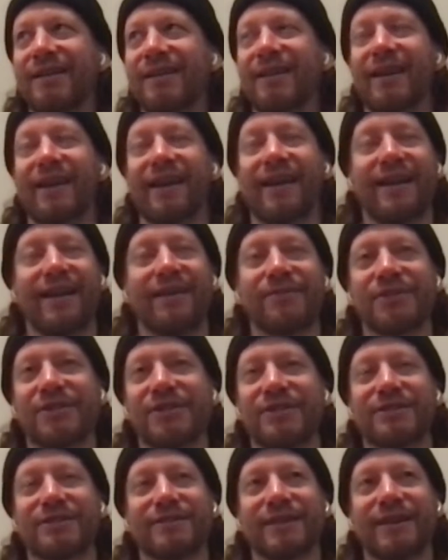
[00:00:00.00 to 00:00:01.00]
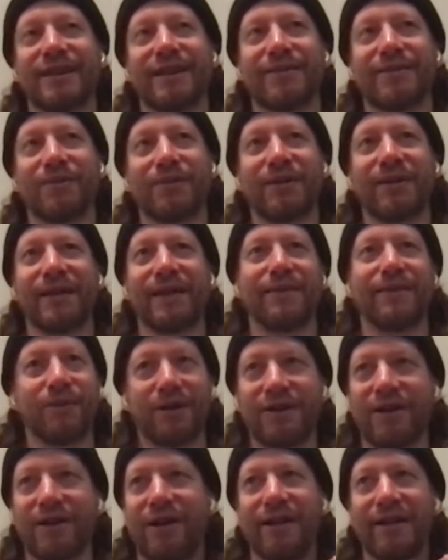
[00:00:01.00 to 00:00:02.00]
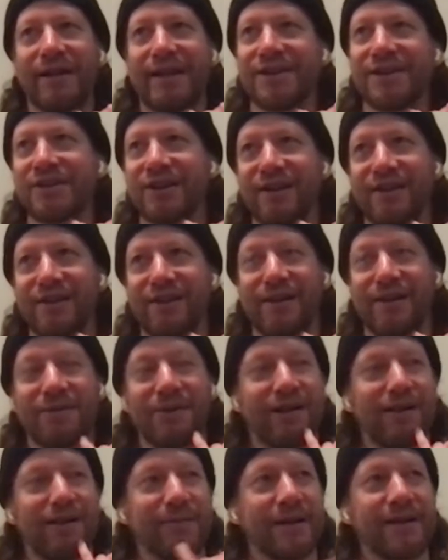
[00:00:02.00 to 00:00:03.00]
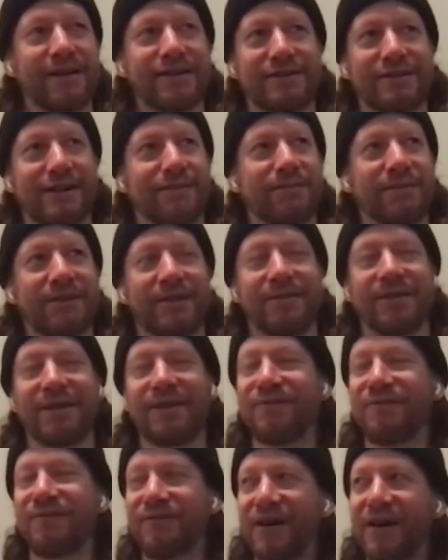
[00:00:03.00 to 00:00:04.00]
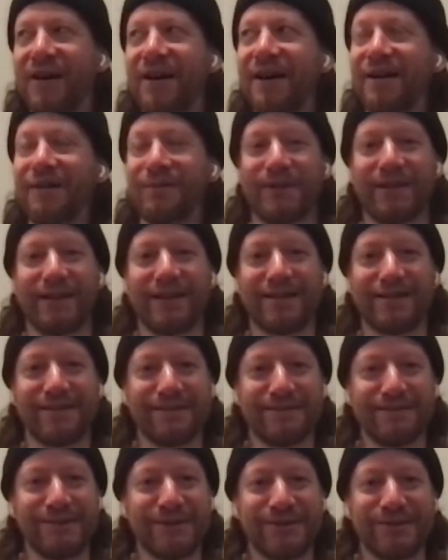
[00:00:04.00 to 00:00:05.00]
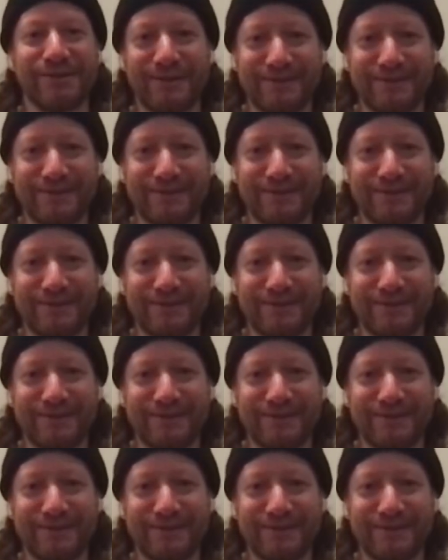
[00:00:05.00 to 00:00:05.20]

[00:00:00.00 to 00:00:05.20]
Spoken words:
And I'm just like, we're calling each other. I'm calling my guitar player. I'm like, fuck, like, I wish we